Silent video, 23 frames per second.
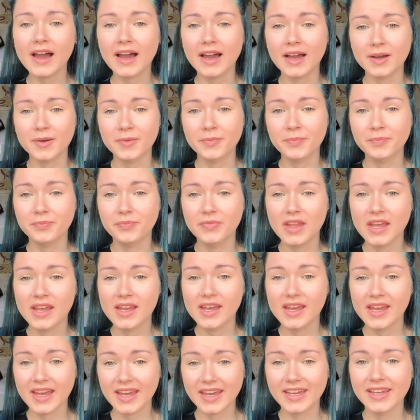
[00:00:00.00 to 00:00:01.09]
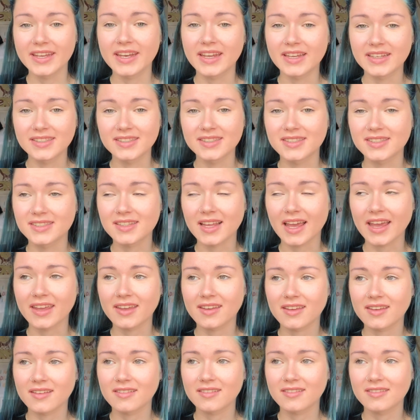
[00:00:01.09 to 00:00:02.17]
It is
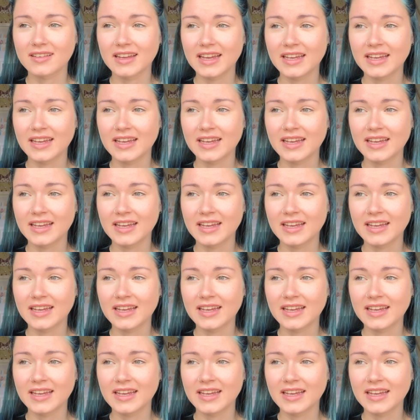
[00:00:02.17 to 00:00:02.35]
like,